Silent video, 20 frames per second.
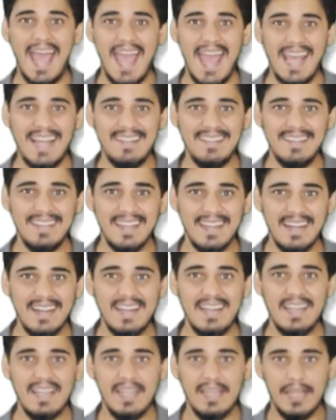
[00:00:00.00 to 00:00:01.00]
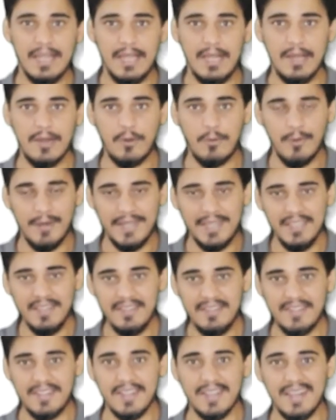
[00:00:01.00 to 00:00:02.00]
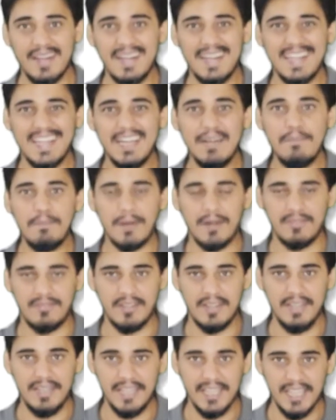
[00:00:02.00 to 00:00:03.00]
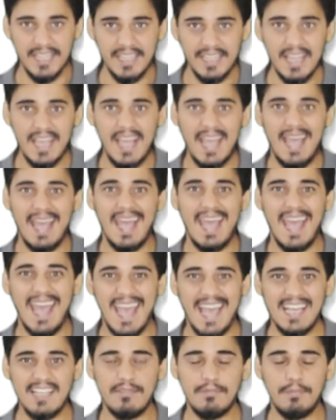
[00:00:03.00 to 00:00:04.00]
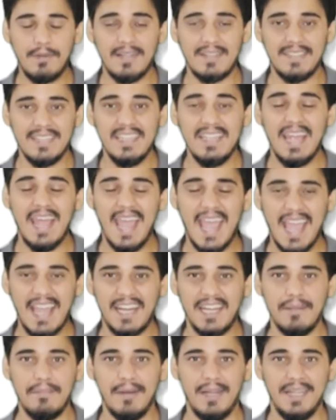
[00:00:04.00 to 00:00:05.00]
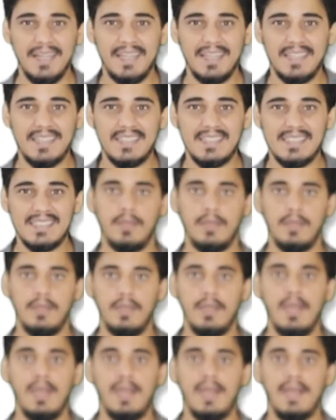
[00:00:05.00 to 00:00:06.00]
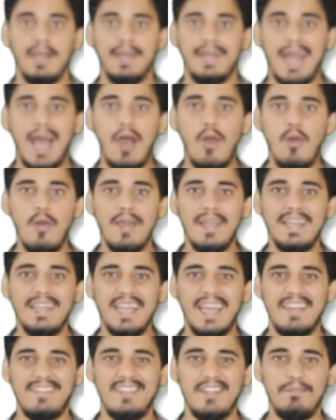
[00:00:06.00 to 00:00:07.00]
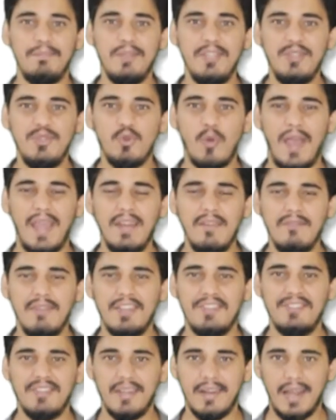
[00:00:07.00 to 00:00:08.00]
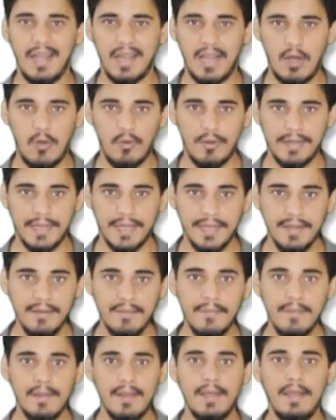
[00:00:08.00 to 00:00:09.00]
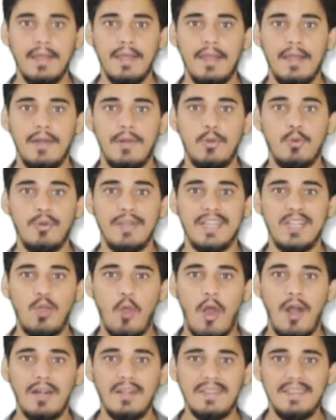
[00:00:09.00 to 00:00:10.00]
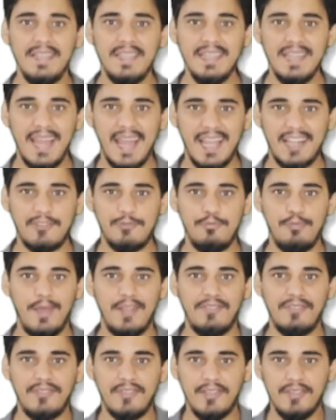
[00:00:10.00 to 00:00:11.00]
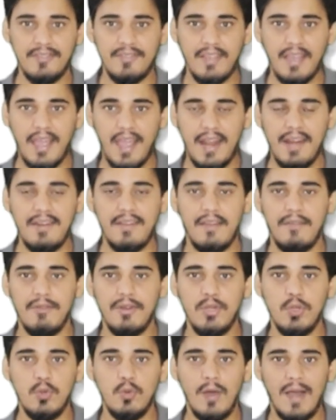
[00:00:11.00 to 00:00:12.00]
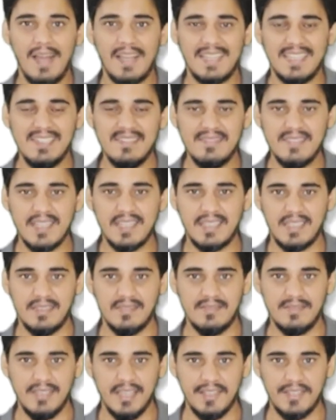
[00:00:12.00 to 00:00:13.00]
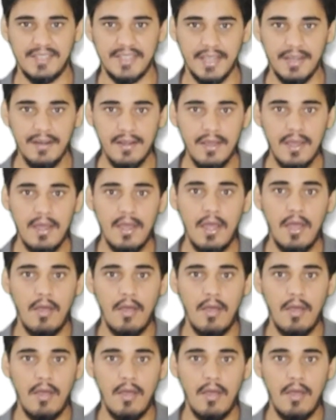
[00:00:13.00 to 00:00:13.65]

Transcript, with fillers: and their equity share in percentage as per the agreement. Now in SAP joint venture accounting, to record the expenses and revenue against the concession